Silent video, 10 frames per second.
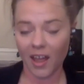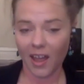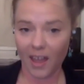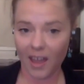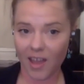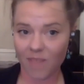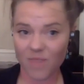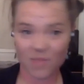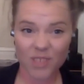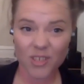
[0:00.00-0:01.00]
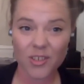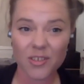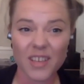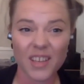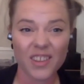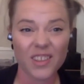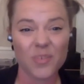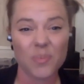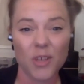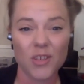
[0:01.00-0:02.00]
Uh, maybe just don't take things
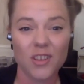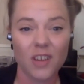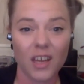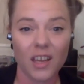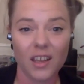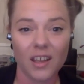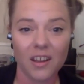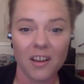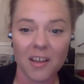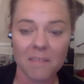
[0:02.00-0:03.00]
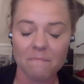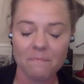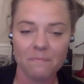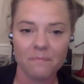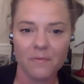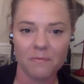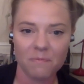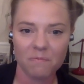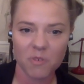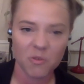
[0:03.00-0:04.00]
so personally, and um,
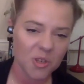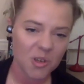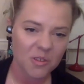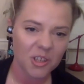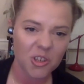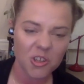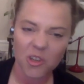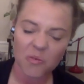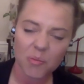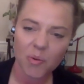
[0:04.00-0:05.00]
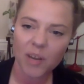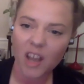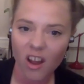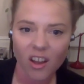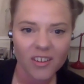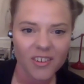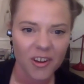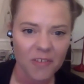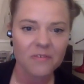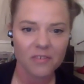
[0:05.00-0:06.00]
if you don't think you're good enough, you probably are, you know.